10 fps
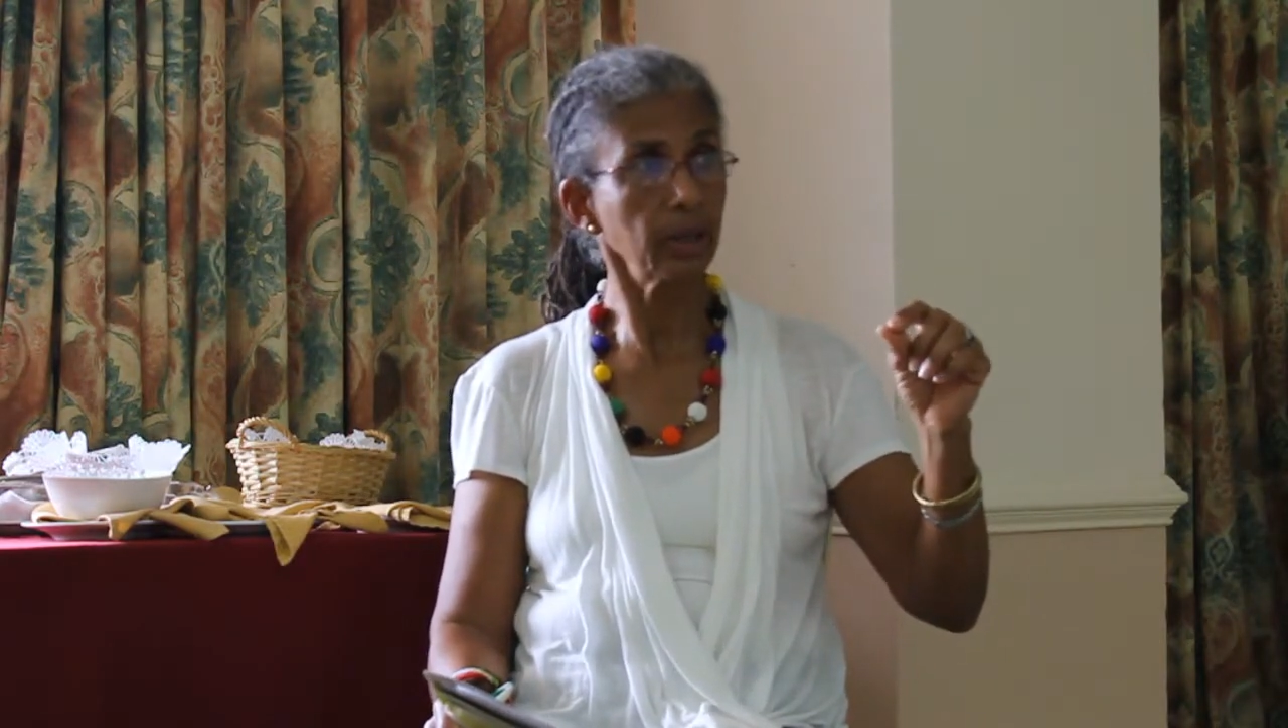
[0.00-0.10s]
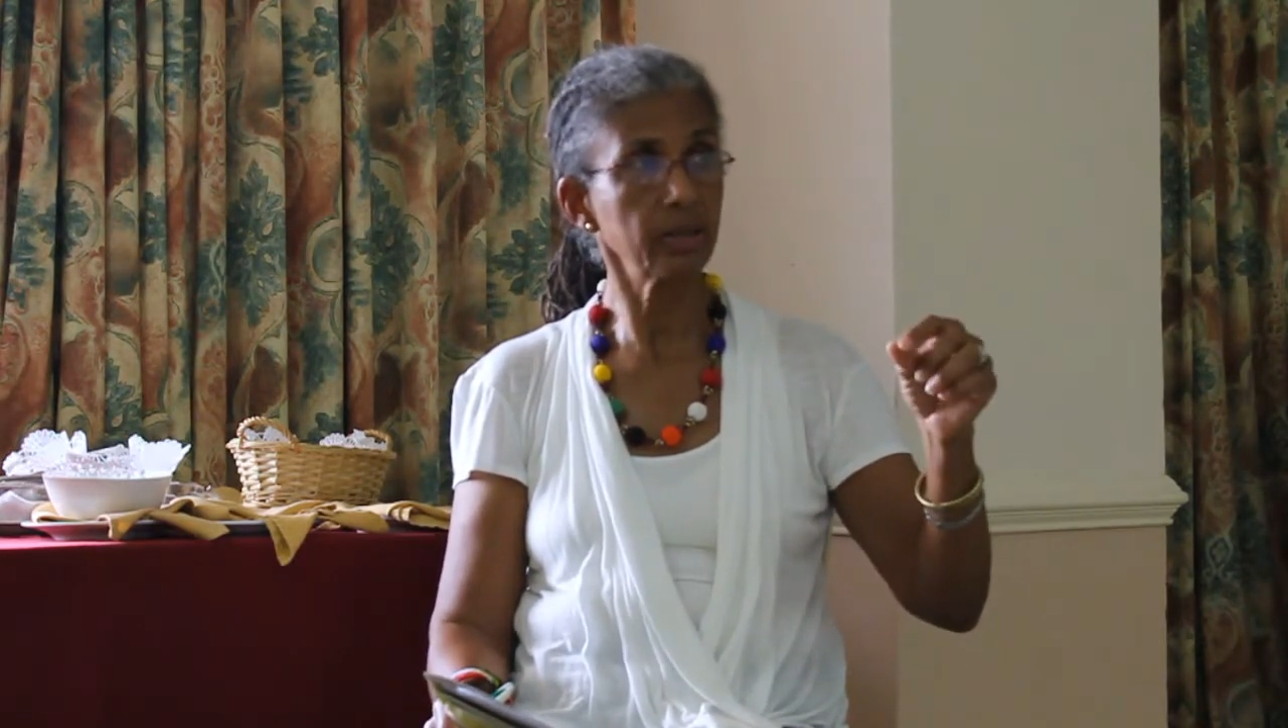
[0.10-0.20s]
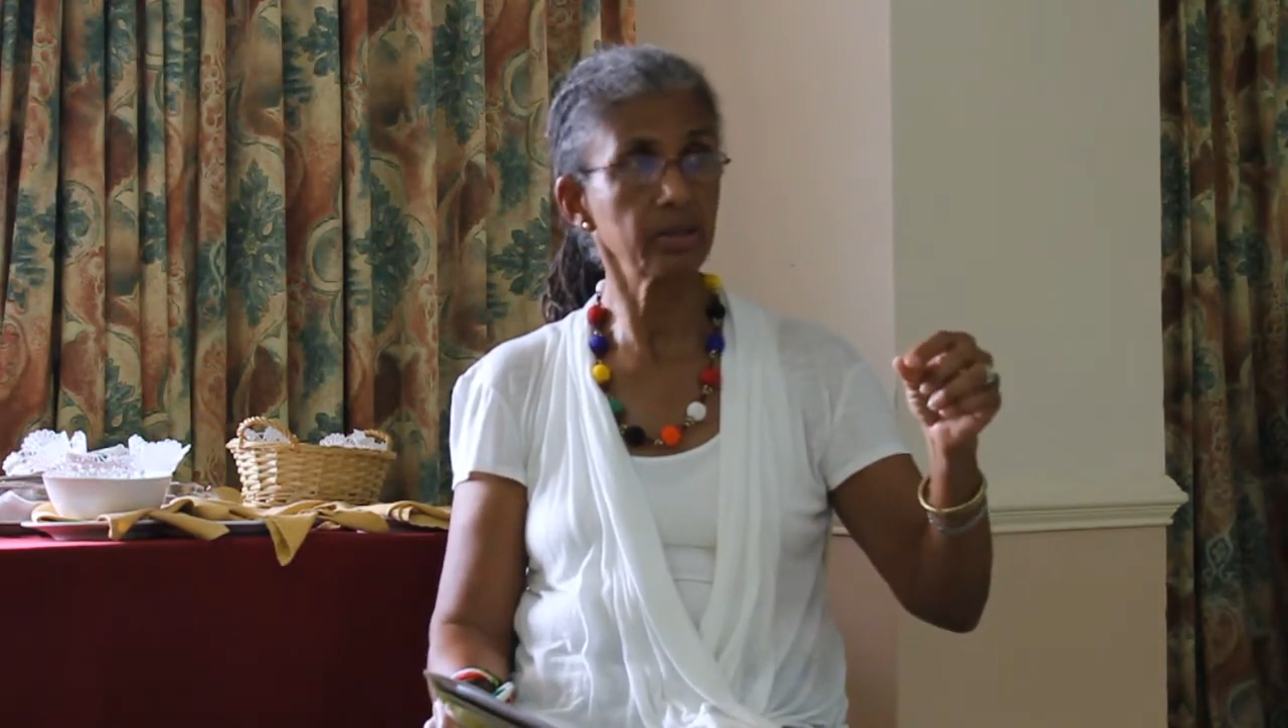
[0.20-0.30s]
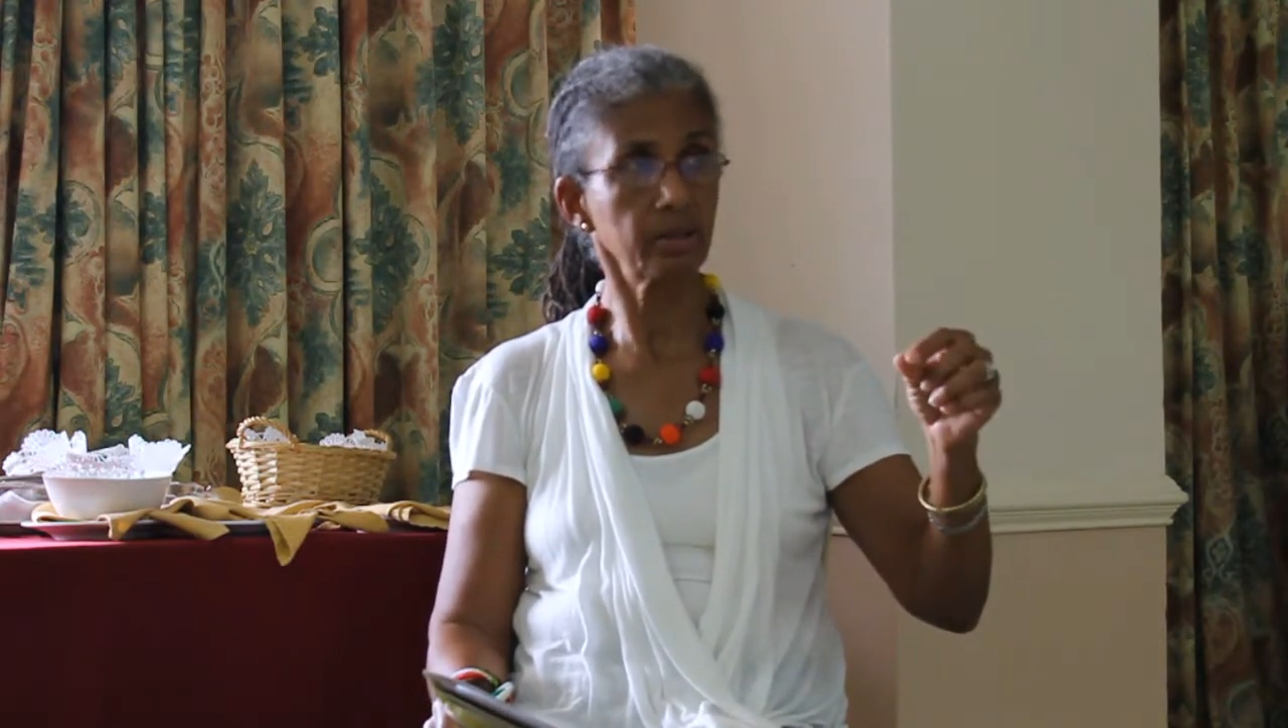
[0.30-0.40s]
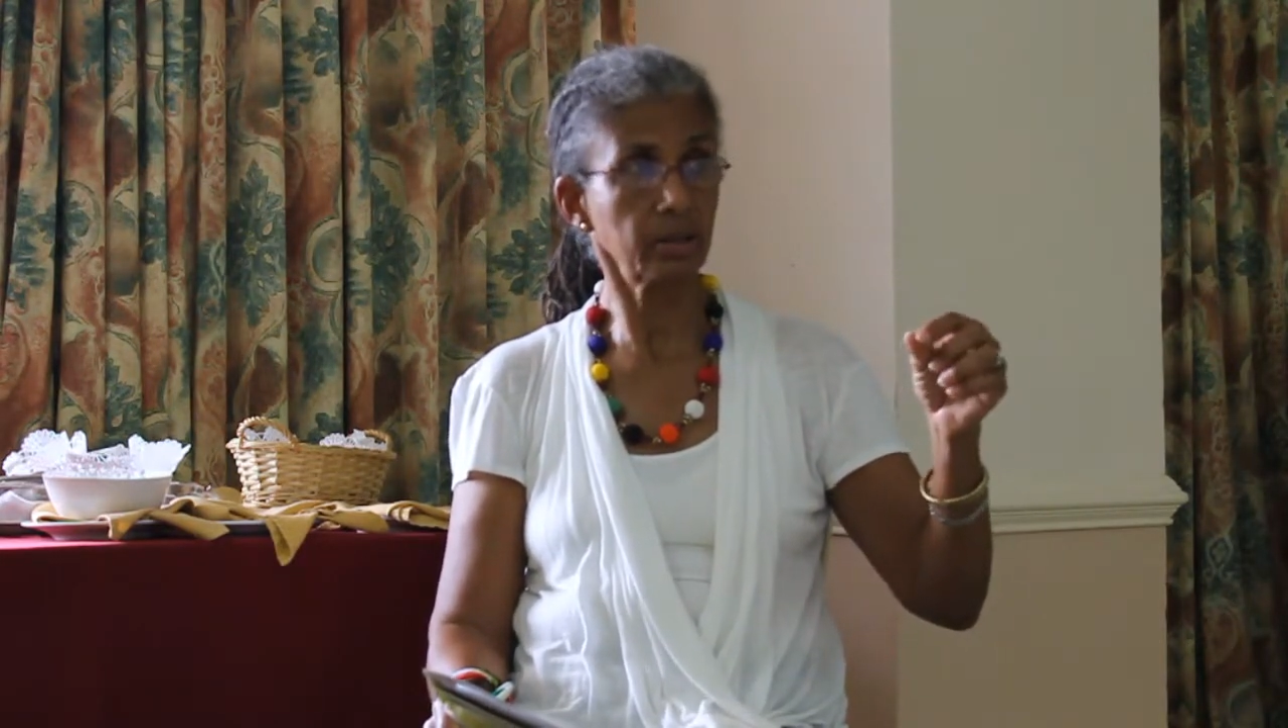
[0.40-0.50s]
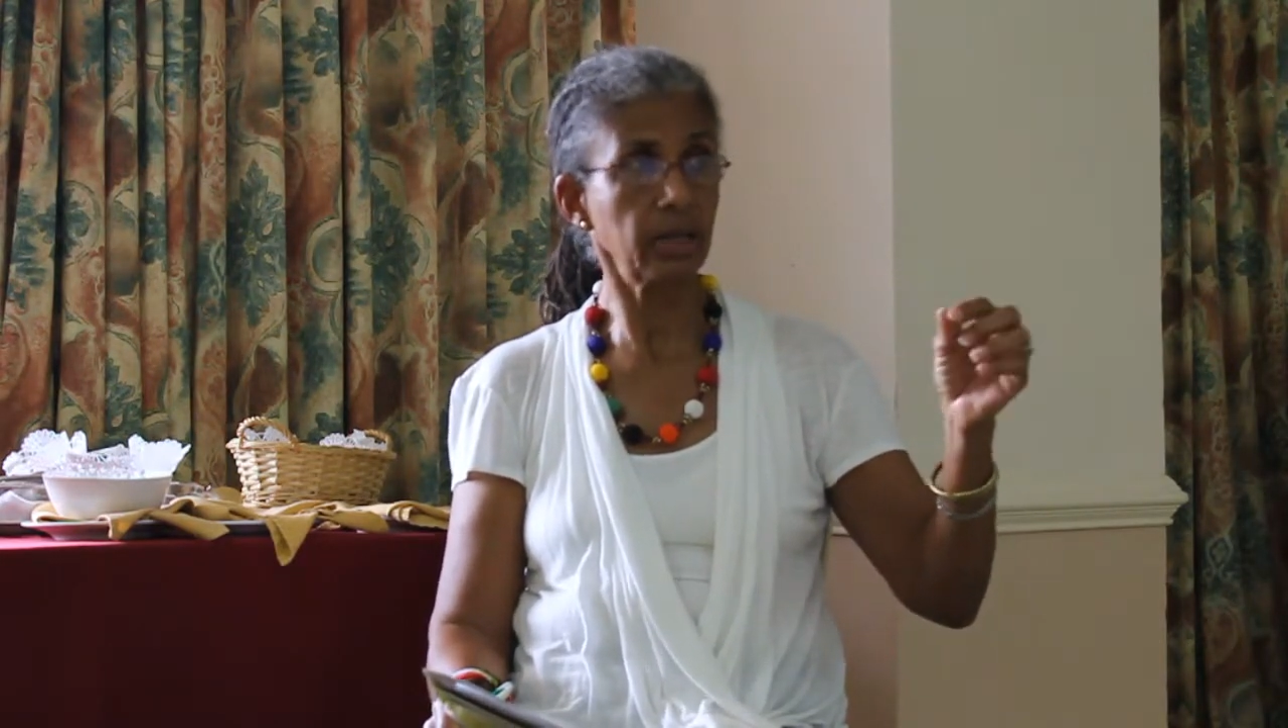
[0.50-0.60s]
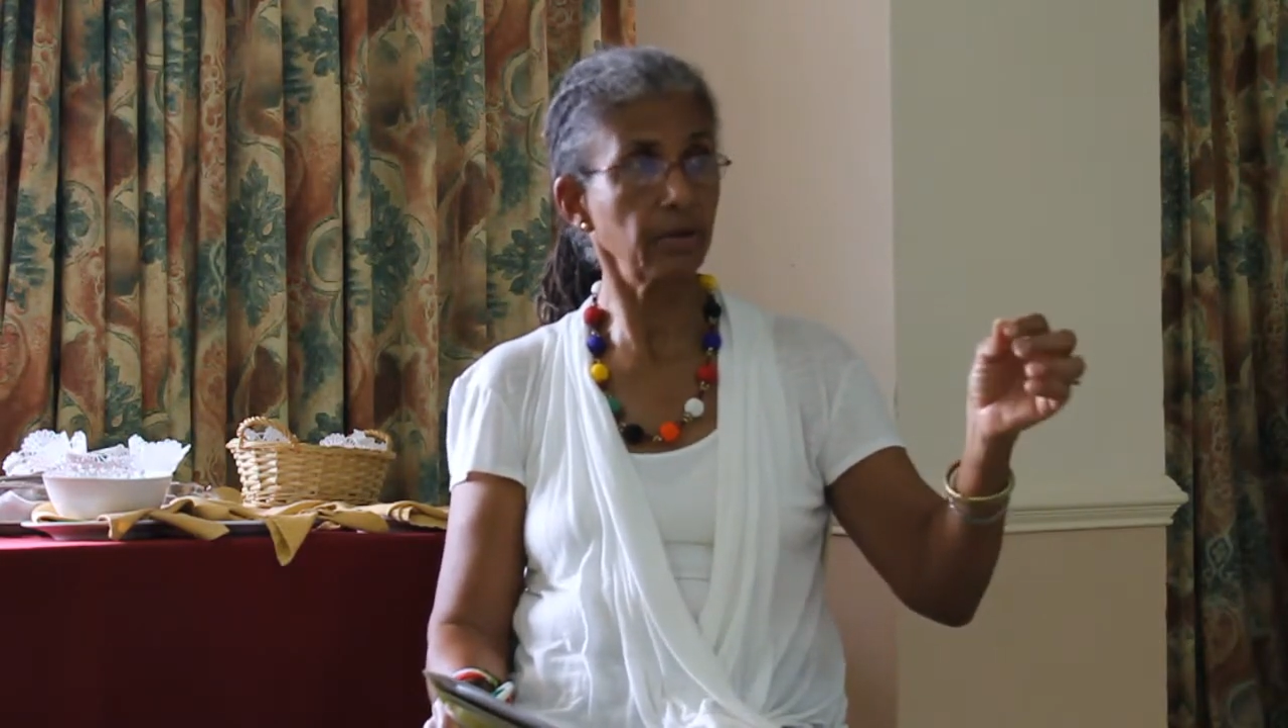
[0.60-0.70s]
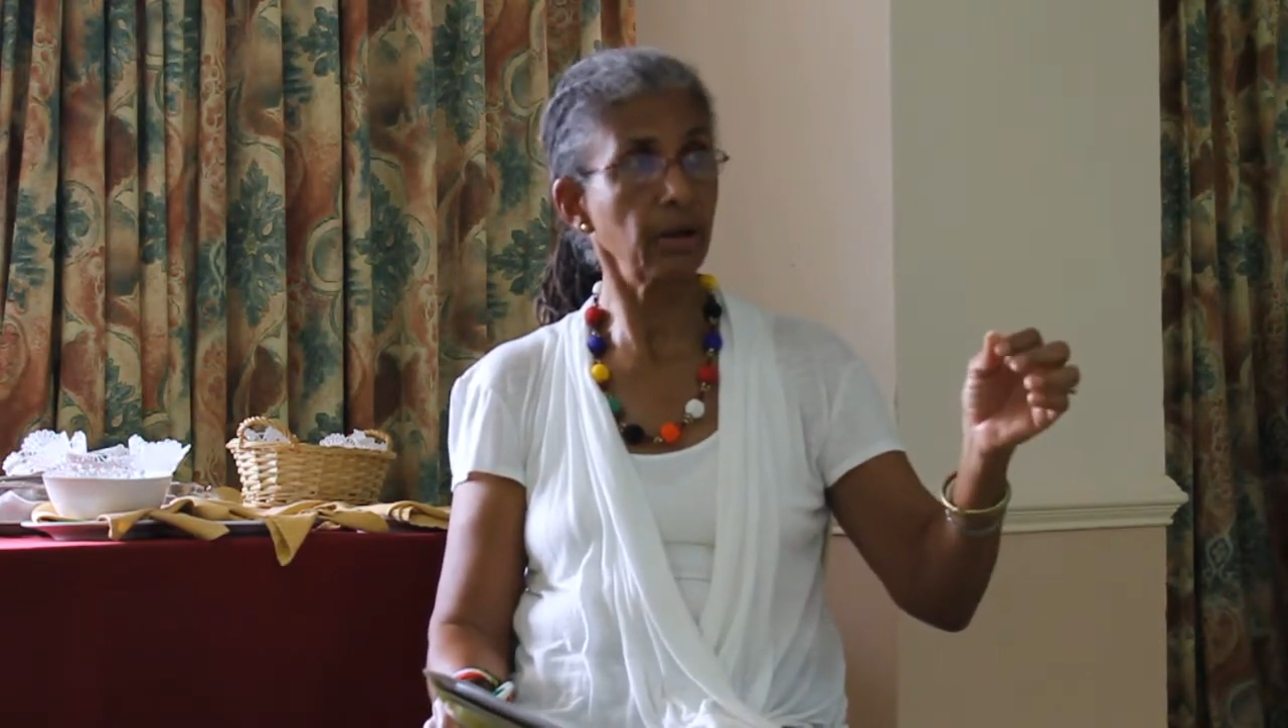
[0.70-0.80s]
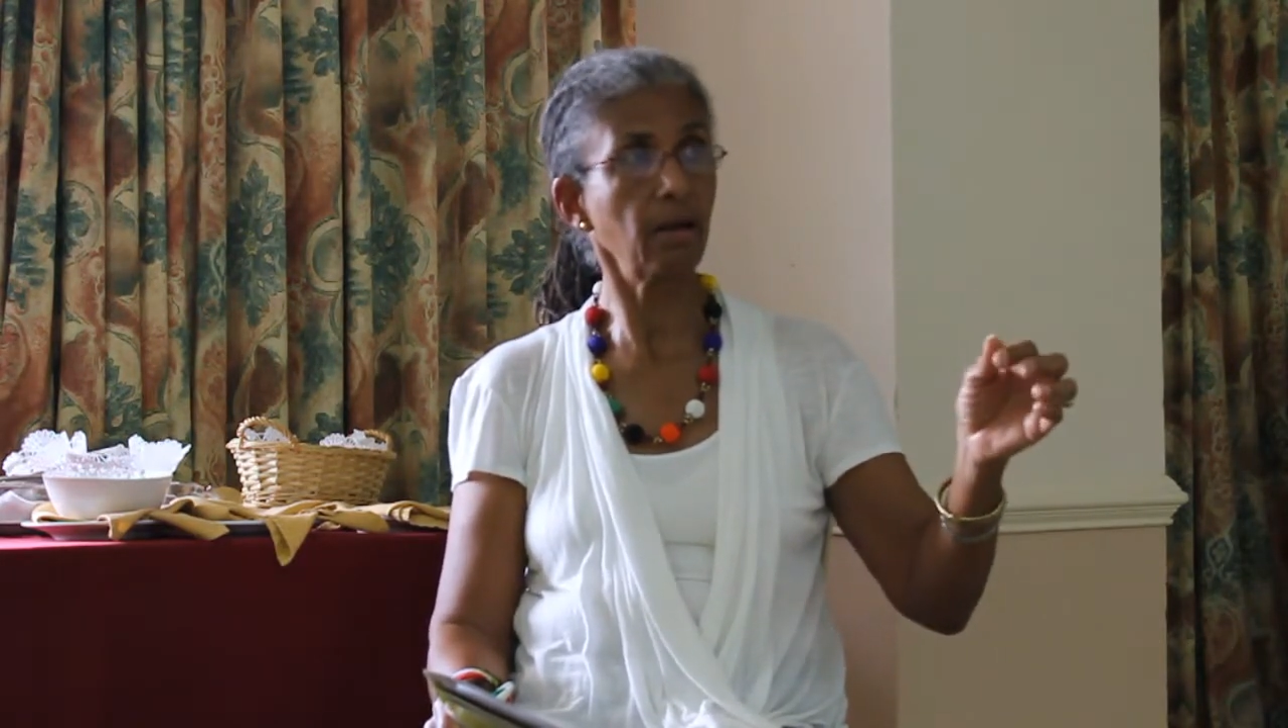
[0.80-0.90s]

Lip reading: It's clearly